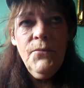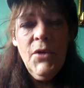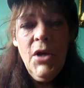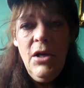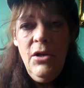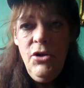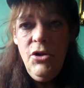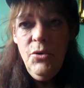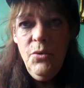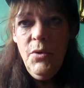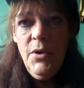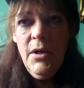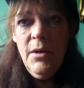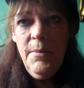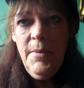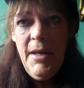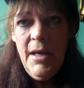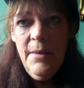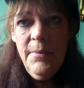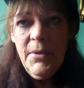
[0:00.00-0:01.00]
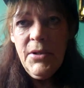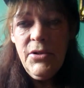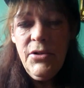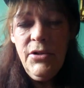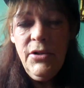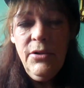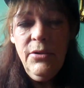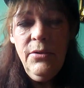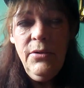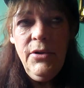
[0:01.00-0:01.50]
and you will be able
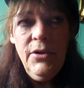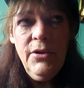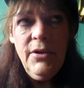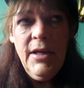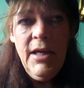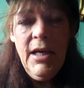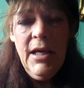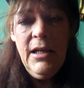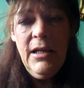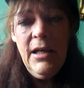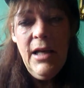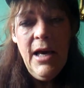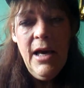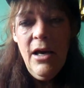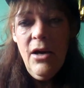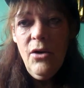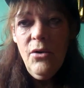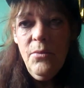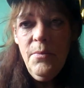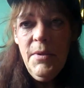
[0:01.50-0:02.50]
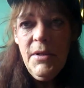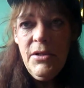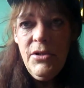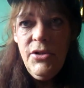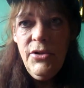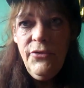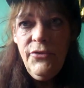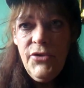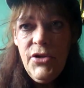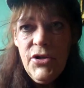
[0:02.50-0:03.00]
to, you can now, but
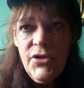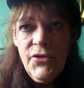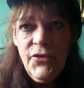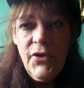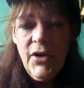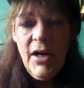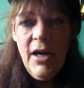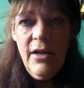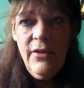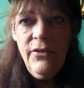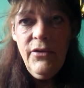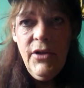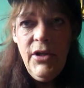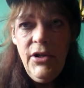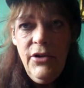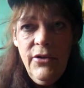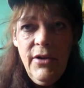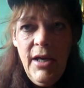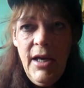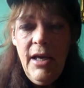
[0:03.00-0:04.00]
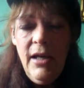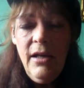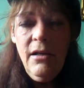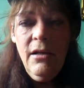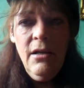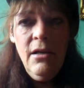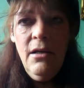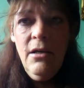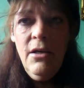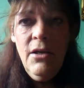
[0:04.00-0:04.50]
you've just forgotten that you can,
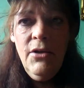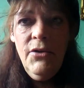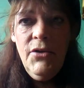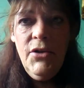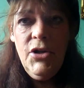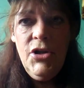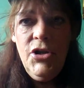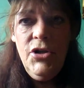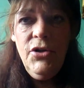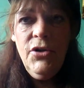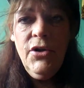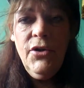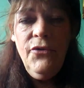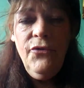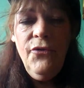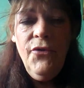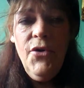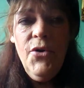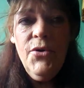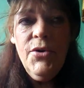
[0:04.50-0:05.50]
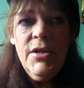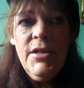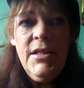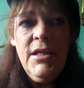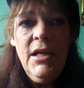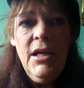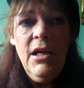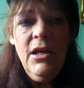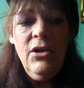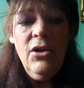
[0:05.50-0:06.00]
that you can focus
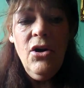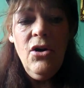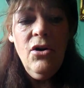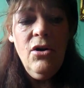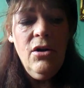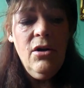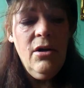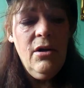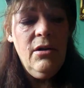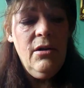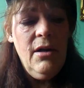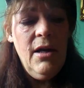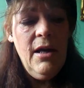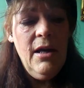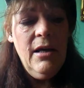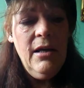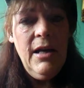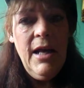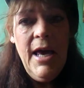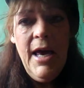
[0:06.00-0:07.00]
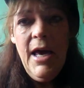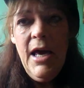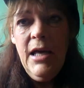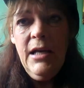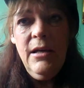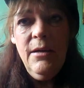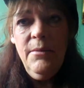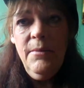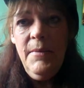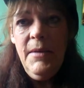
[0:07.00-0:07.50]
in on an
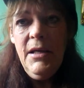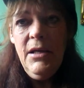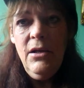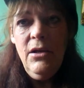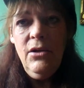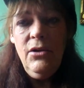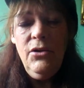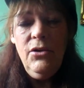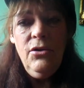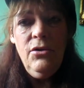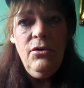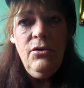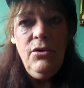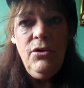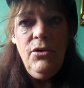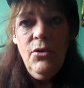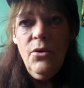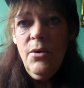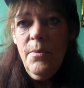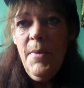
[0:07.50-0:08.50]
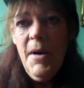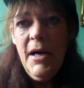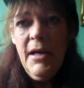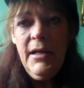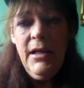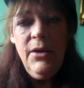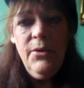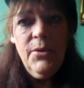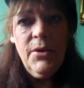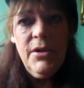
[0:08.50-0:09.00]
atom in your
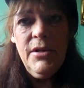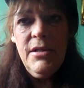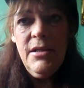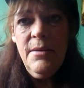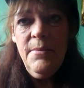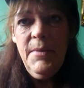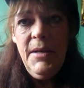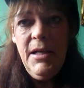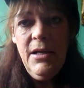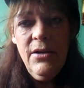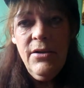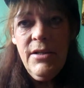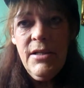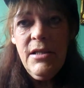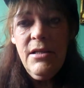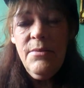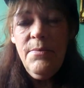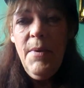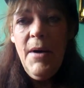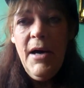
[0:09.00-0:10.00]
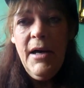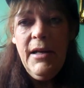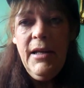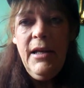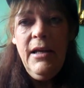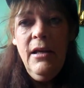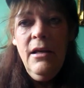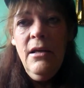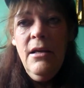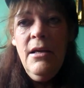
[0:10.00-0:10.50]
body or in somebody else's
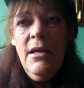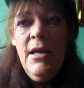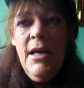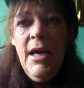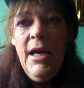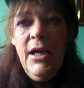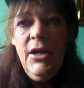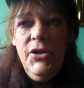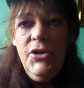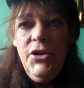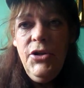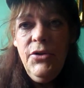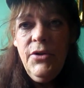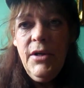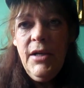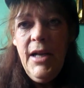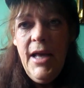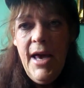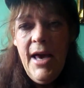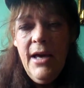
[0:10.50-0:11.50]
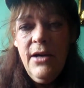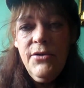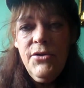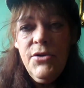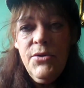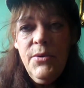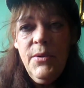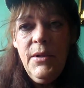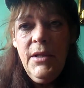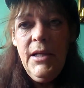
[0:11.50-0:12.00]
body, and you can
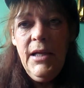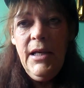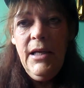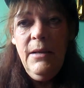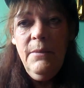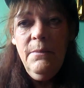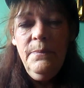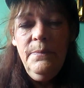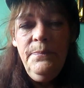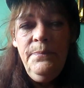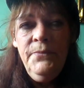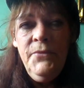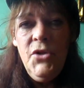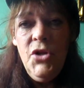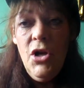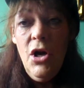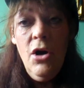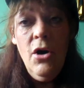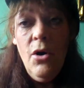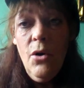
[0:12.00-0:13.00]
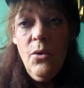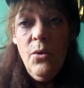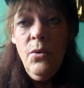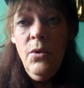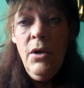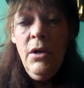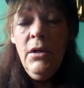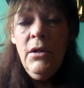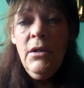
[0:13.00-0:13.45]
actually know